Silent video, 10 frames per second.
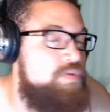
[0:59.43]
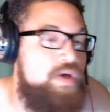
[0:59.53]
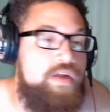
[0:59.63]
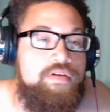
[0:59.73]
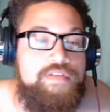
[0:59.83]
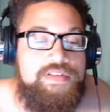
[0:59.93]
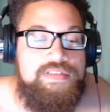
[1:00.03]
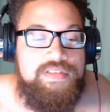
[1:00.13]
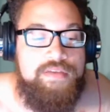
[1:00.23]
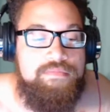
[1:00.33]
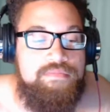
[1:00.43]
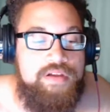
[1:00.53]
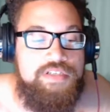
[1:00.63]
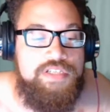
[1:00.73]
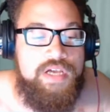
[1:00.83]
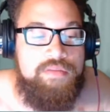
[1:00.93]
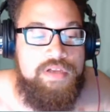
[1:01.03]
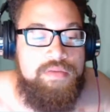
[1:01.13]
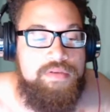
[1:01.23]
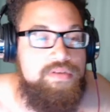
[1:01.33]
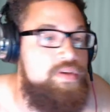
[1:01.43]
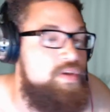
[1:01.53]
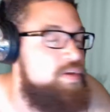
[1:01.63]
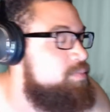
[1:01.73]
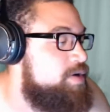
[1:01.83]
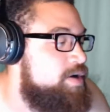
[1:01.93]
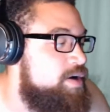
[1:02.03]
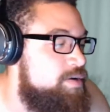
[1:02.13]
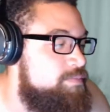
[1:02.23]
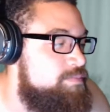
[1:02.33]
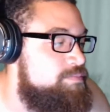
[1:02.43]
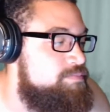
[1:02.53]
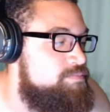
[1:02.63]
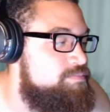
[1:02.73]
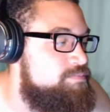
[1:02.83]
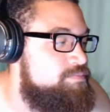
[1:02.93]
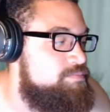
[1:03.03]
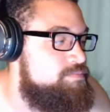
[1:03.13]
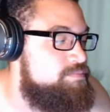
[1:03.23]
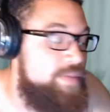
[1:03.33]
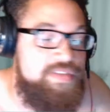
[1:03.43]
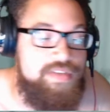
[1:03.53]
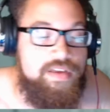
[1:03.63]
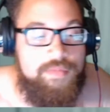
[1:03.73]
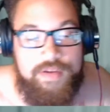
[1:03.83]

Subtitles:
I don't know if that's his name, Harry Shotta maybe, but I'm excited, man.